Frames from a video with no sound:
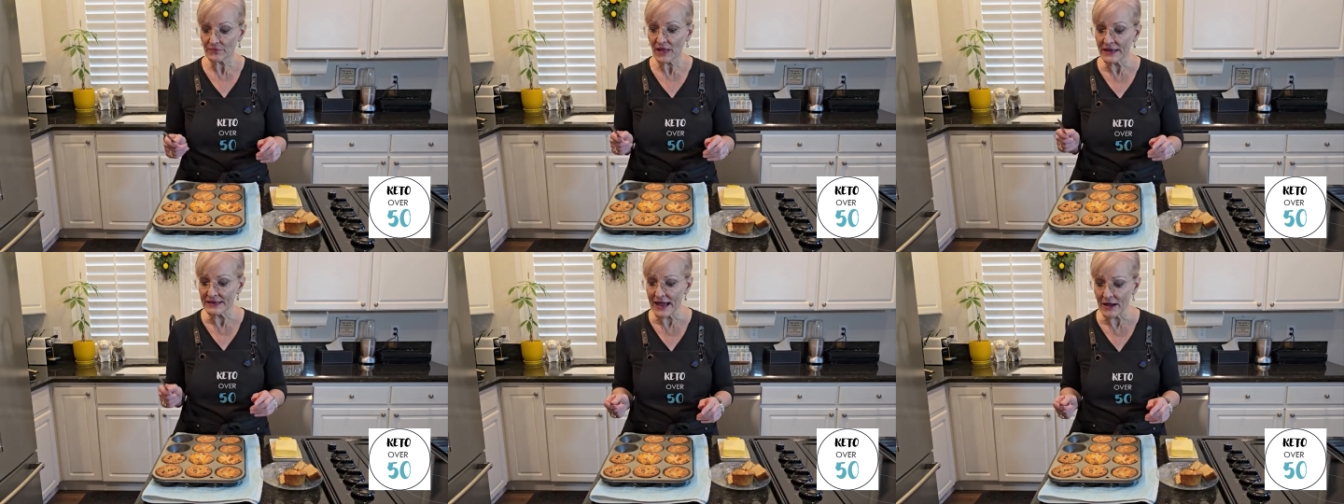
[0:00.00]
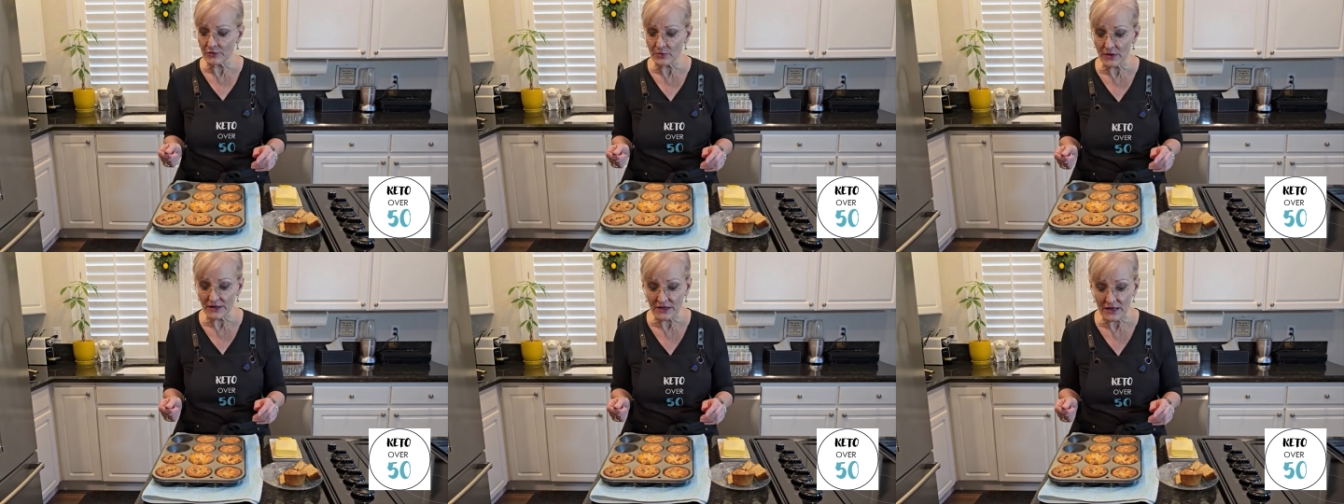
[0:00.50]
And now the
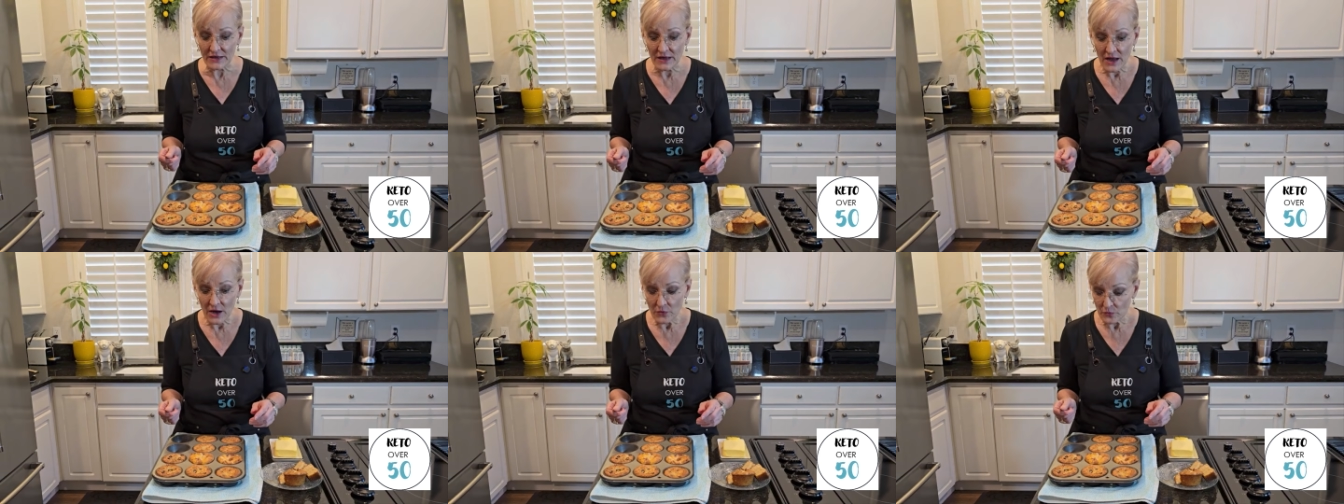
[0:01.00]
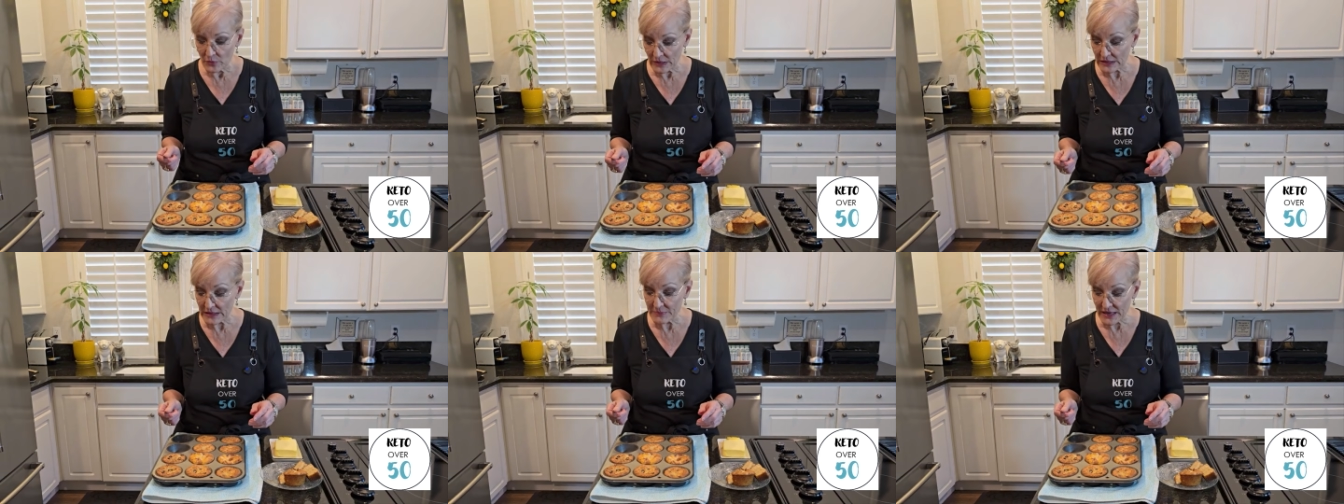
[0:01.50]
one that
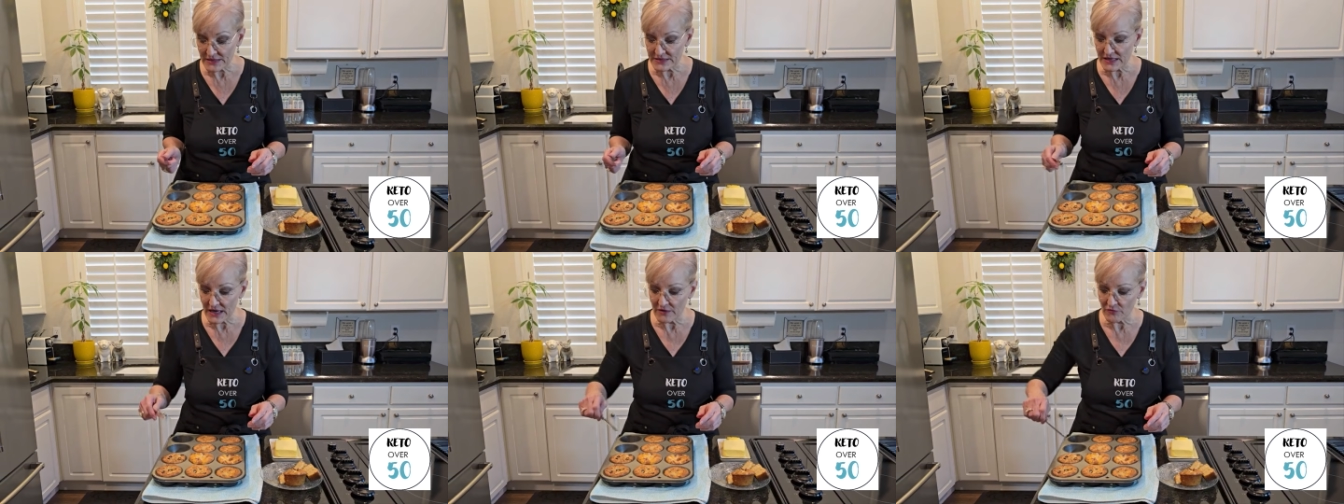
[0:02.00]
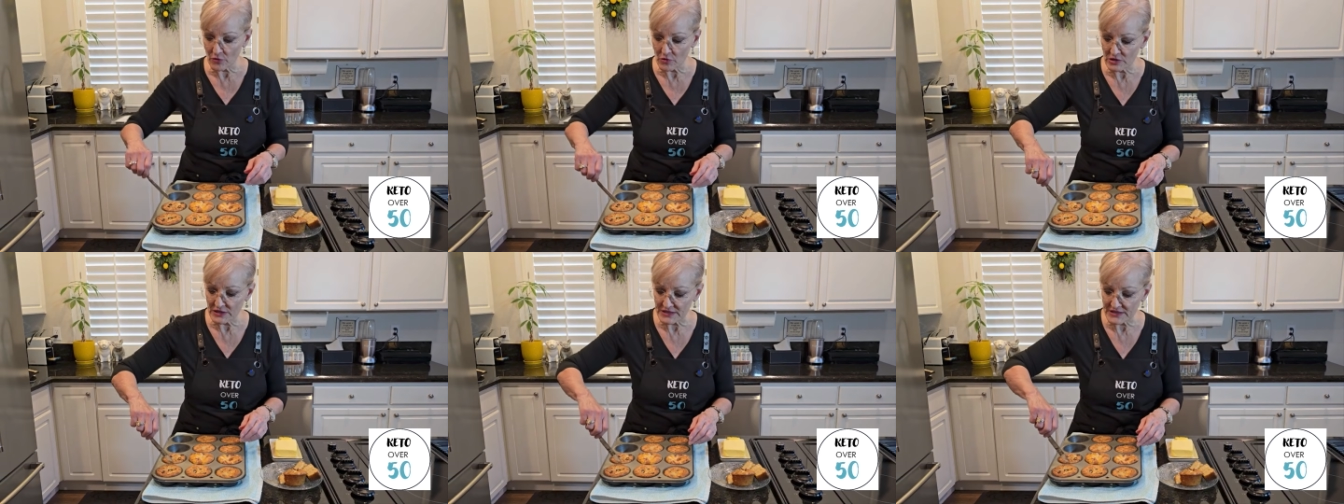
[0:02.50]
really made Dave
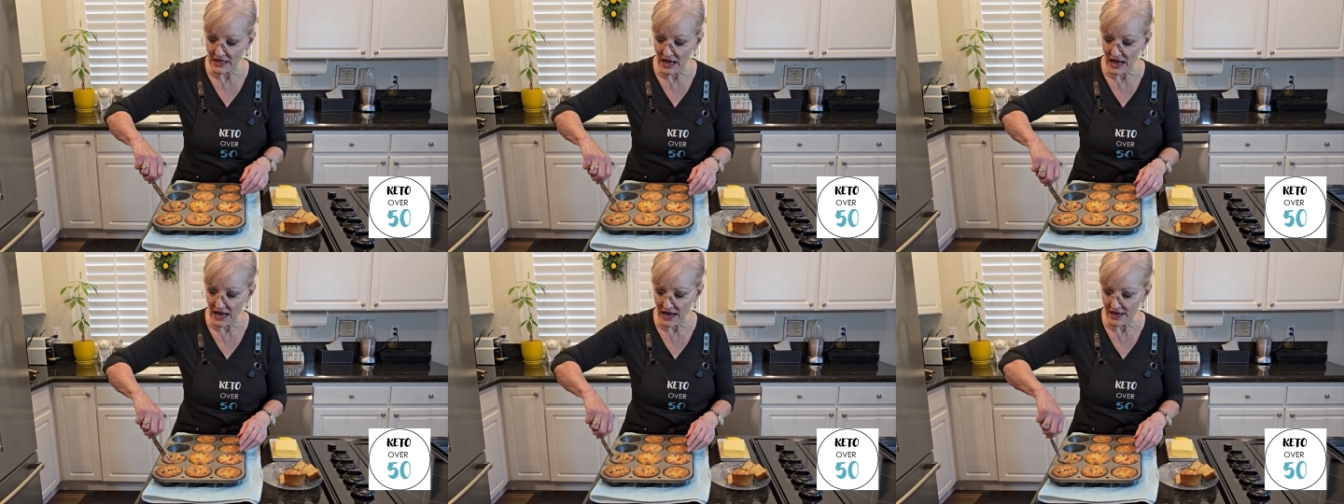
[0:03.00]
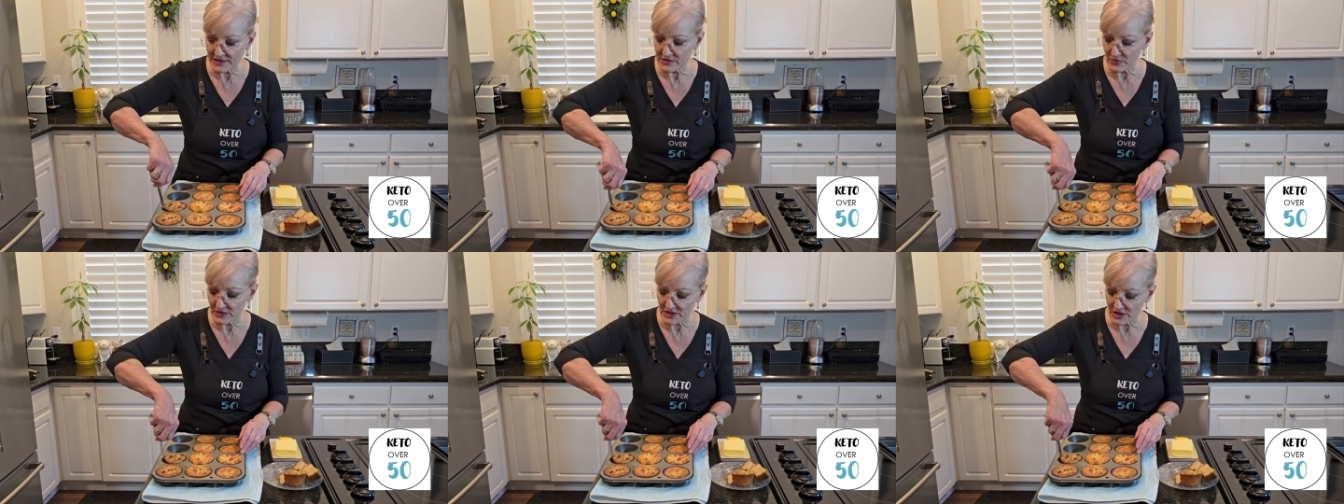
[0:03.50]
roll his eyes
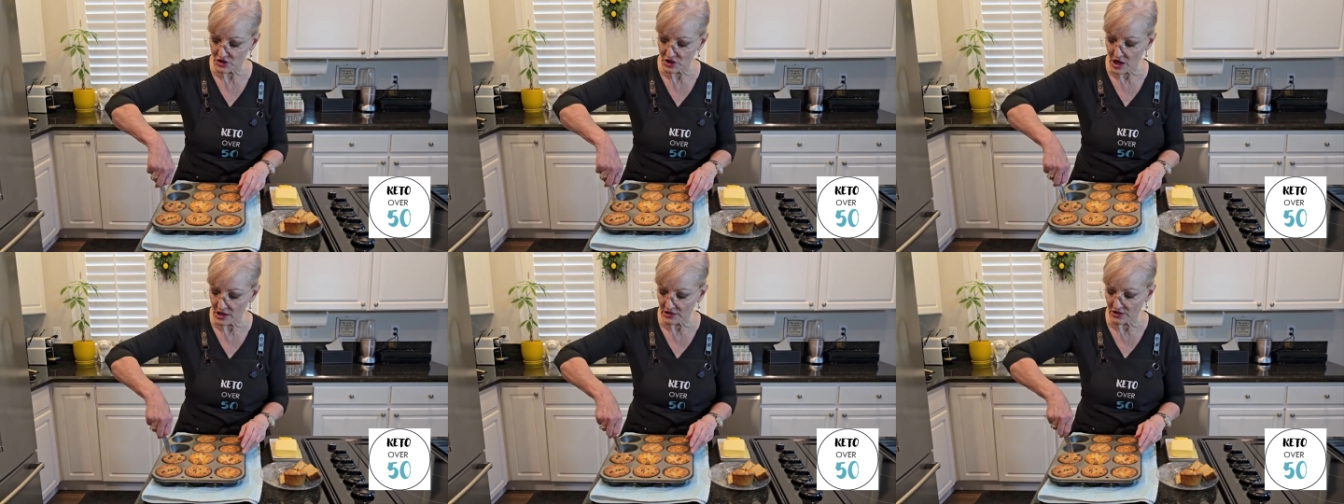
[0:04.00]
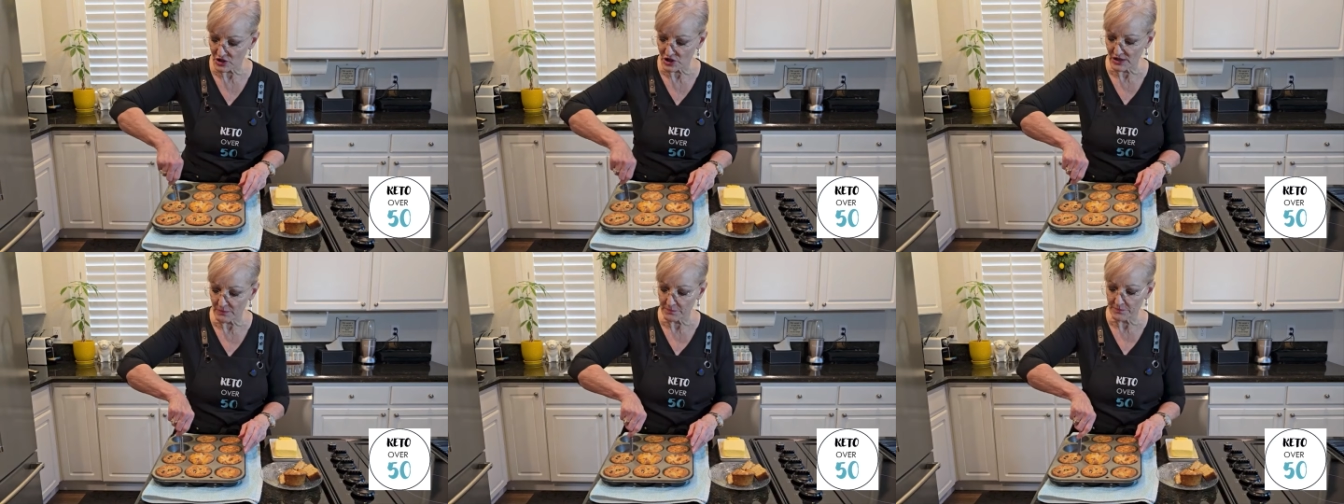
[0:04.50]
was the chocolate
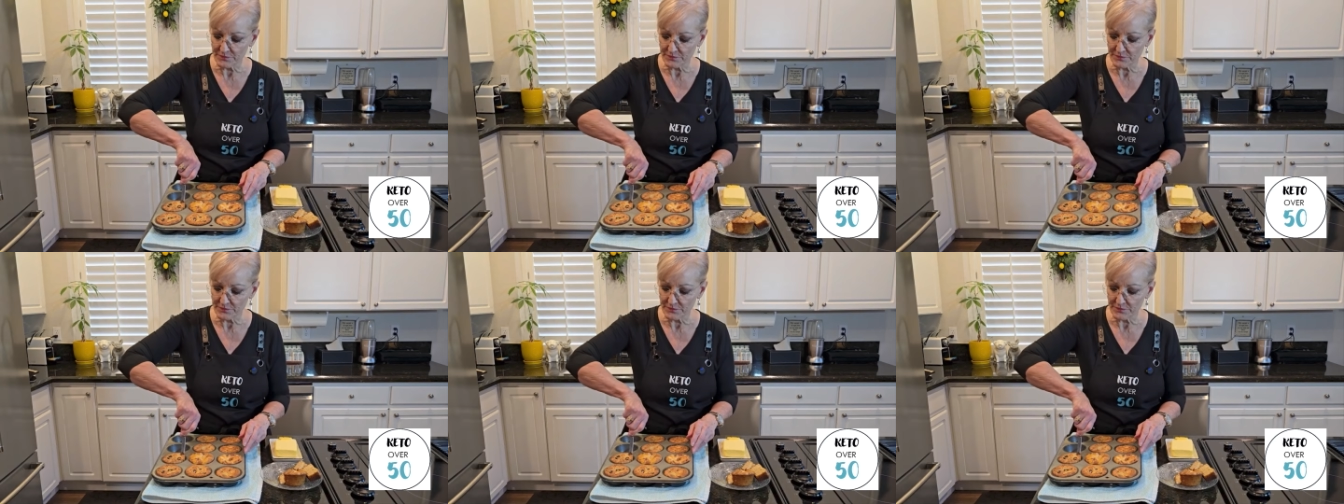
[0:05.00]
chip